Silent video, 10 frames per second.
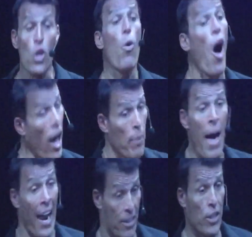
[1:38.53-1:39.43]
you
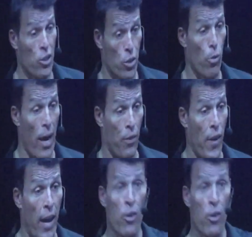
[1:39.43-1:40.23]
automatically do the right thing.